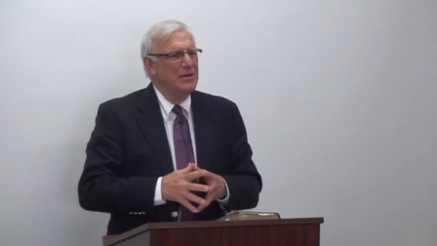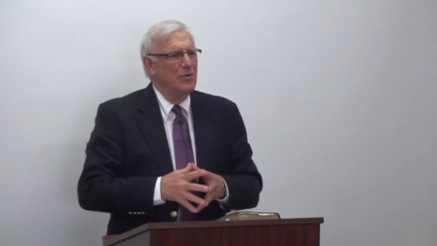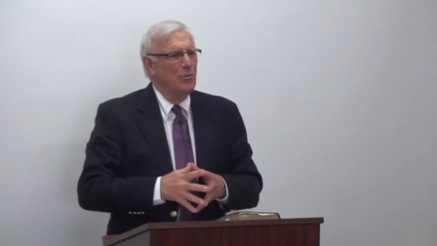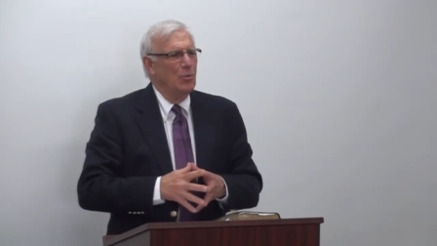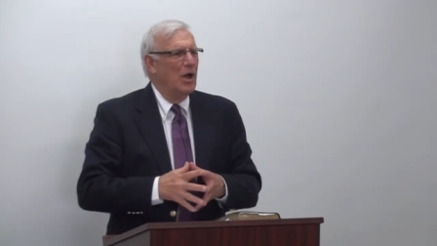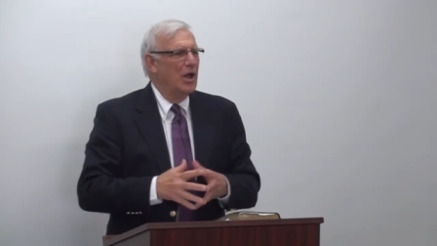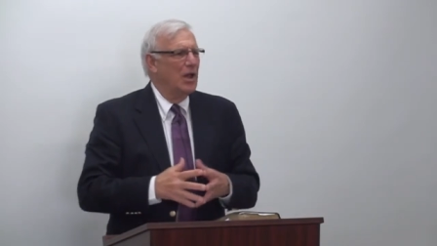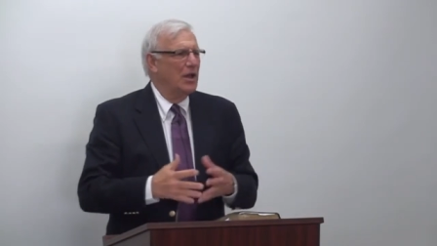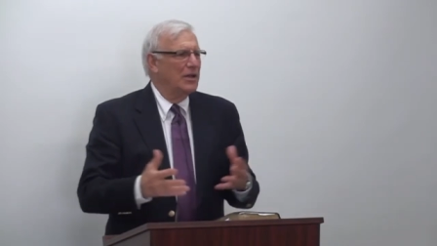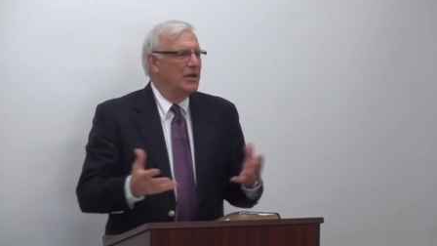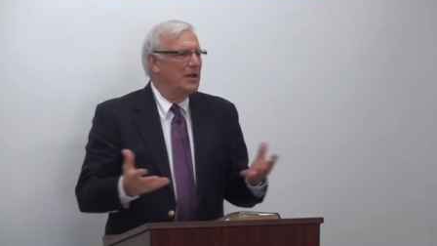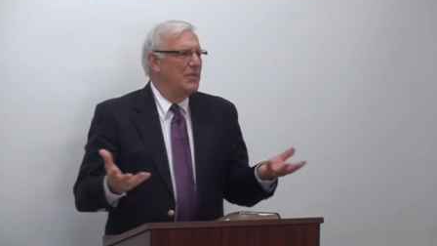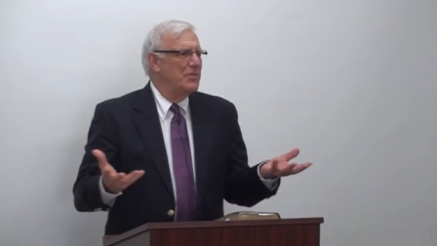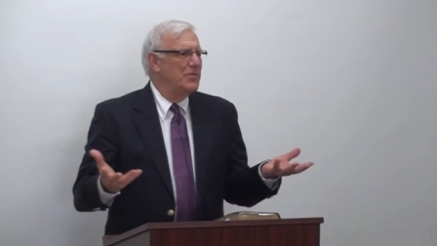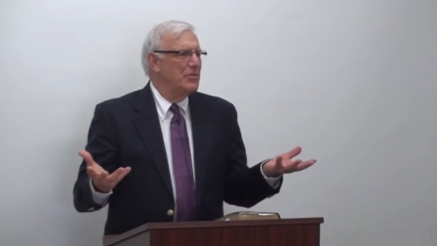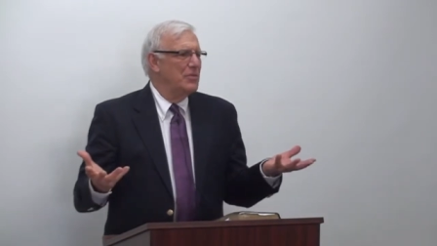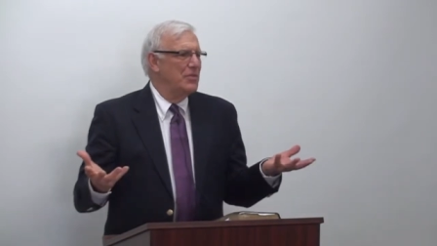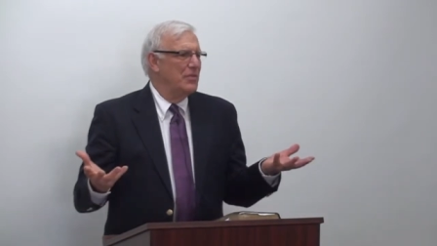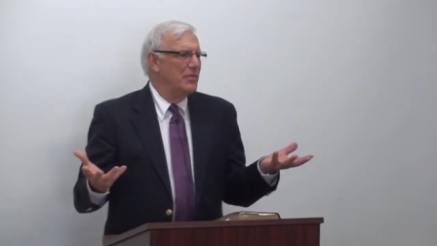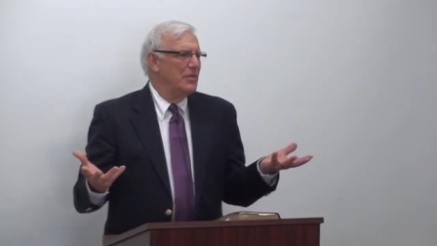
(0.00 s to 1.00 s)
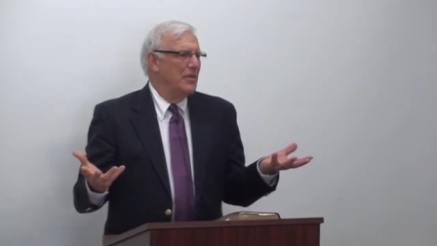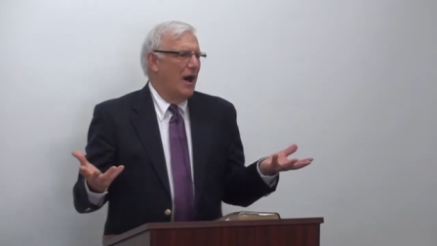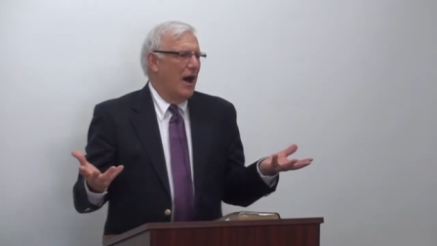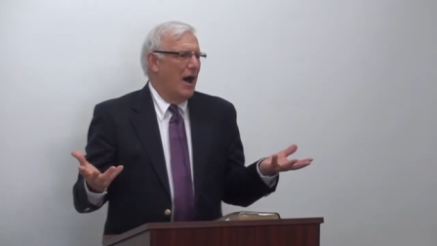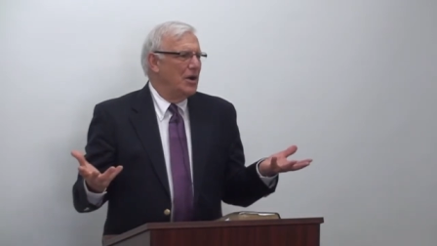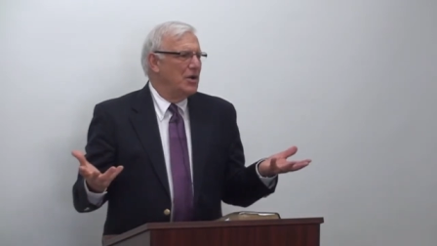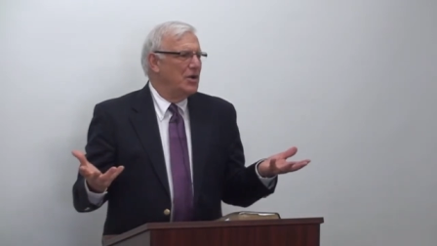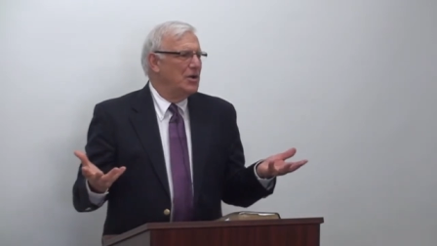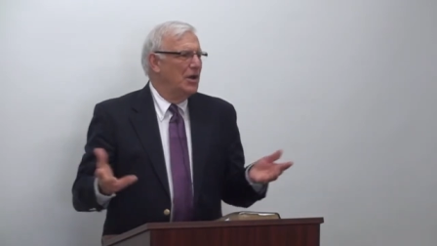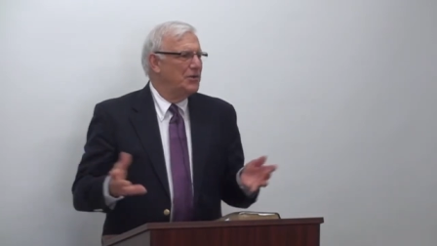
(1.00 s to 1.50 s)
Well, in
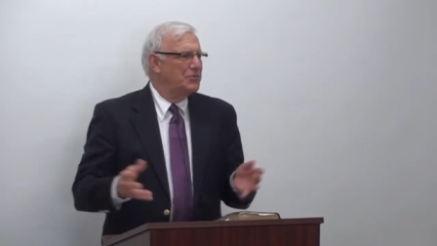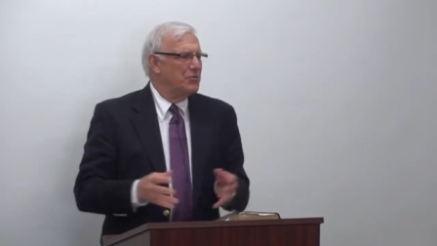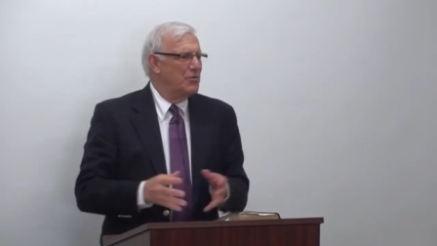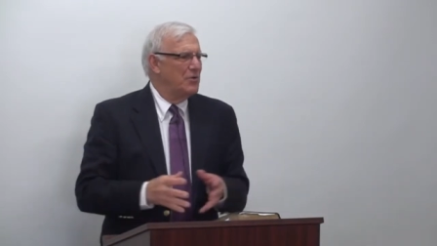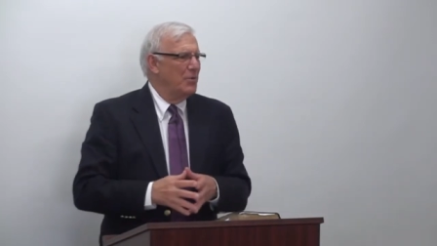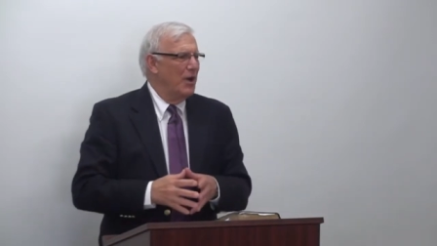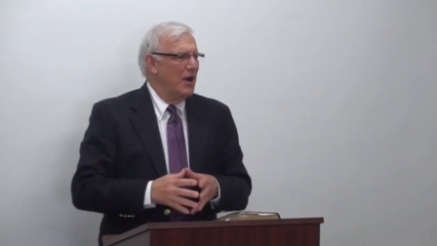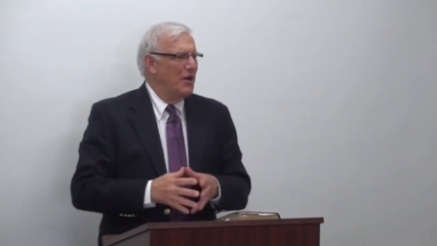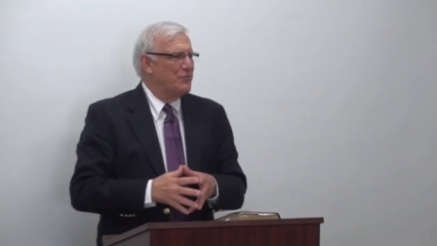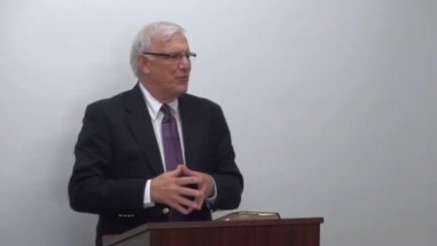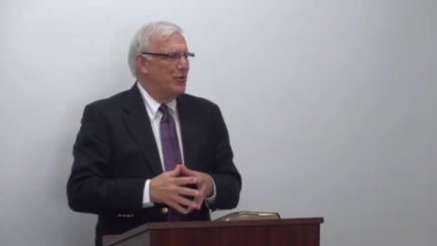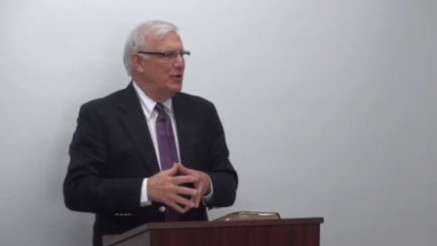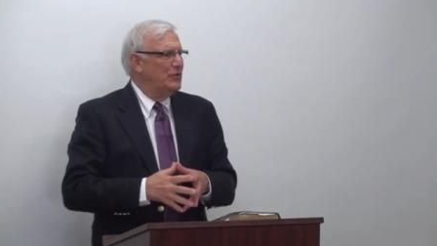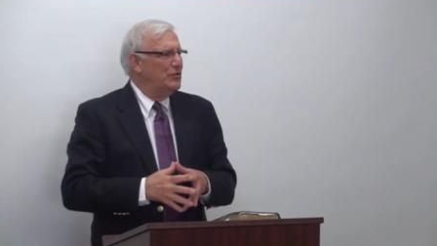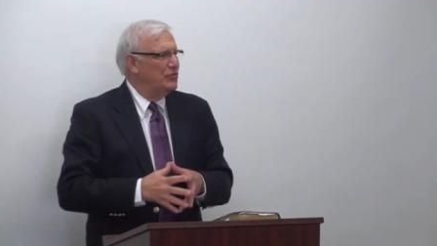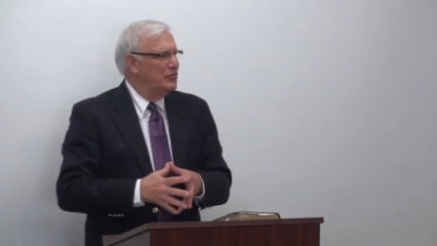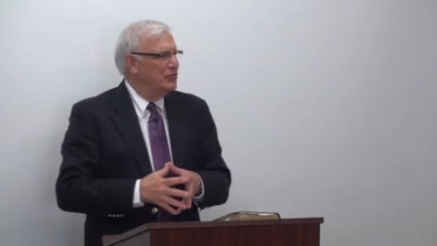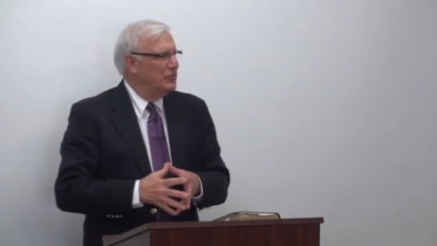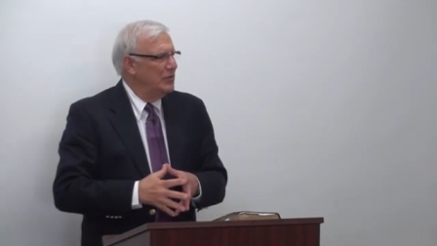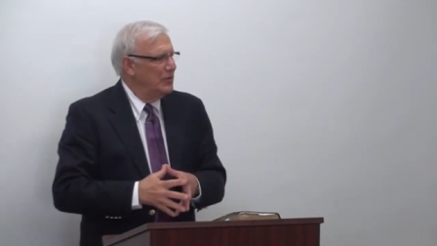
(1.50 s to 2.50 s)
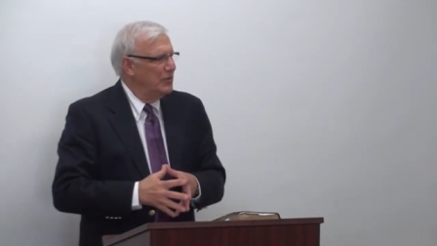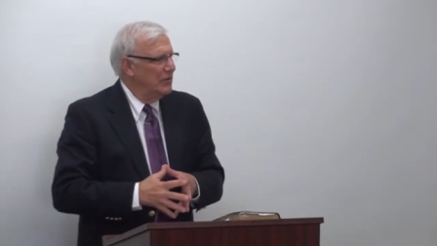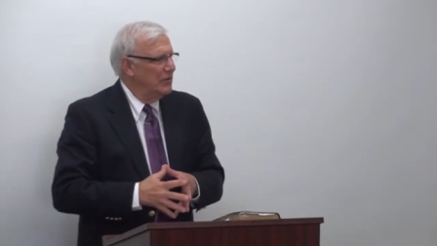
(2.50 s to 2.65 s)
our country, my friends,